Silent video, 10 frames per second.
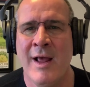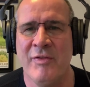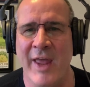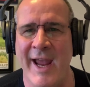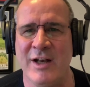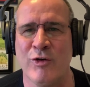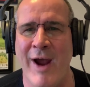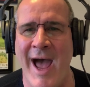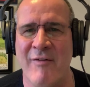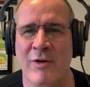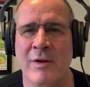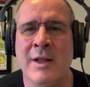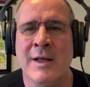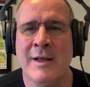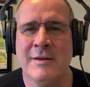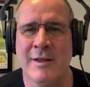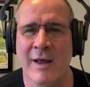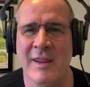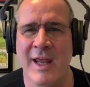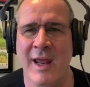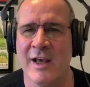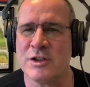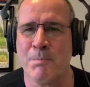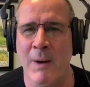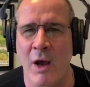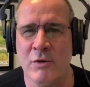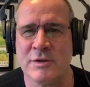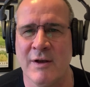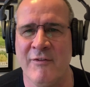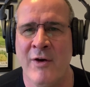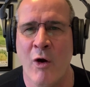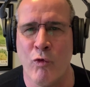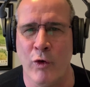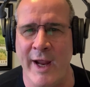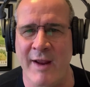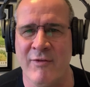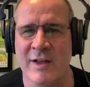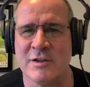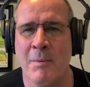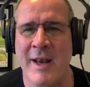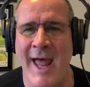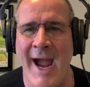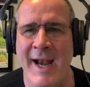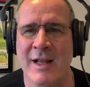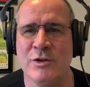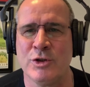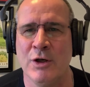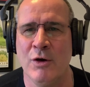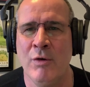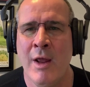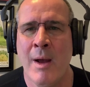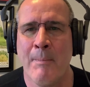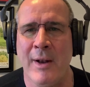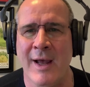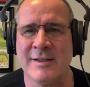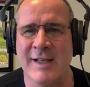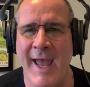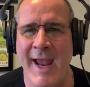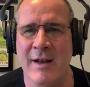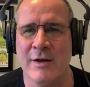They travel to the explosive Ravens, 9-2, +8